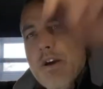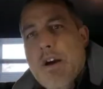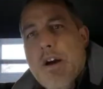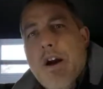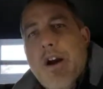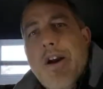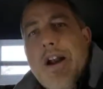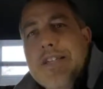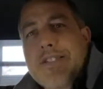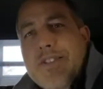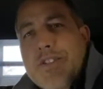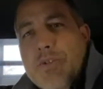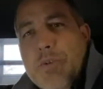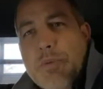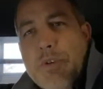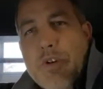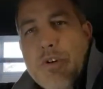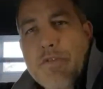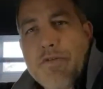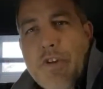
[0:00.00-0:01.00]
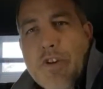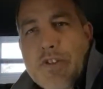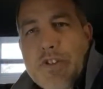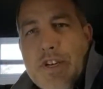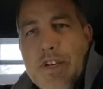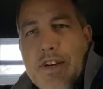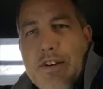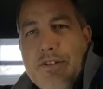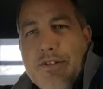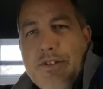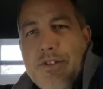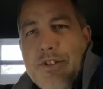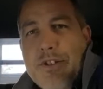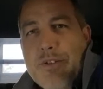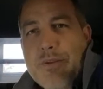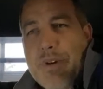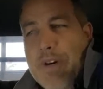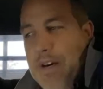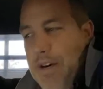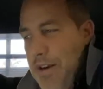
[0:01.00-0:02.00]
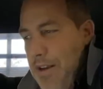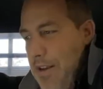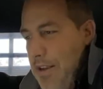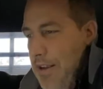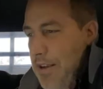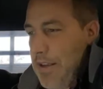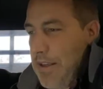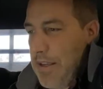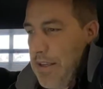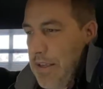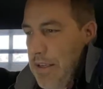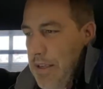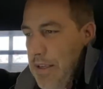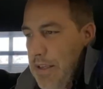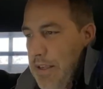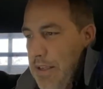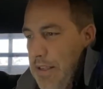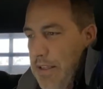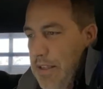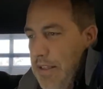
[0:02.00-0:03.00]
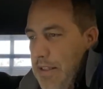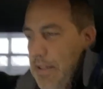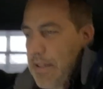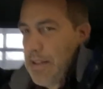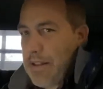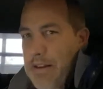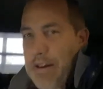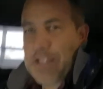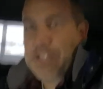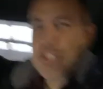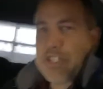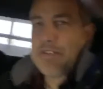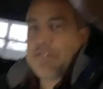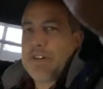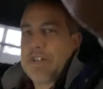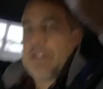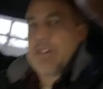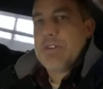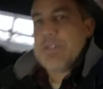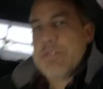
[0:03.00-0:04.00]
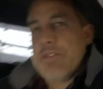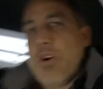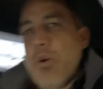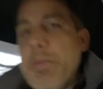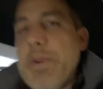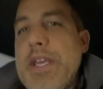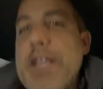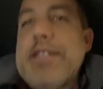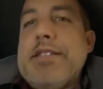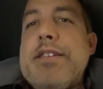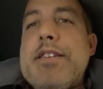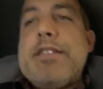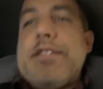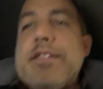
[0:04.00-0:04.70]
All right, so that's what I'm doing. First, I go to. I should if I can OBS this,